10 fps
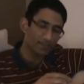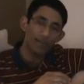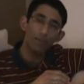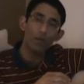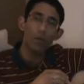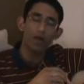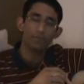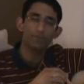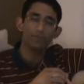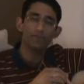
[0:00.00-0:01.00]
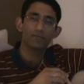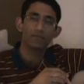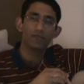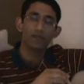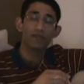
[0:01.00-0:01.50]
Number one
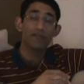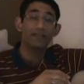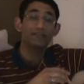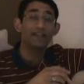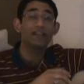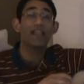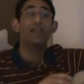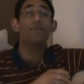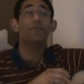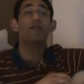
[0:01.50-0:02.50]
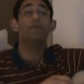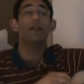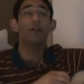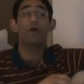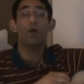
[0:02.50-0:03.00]
is the delivery
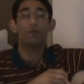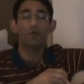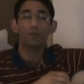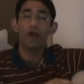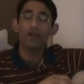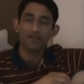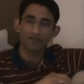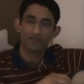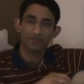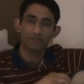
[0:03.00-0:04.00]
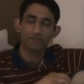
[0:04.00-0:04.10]
window of your products.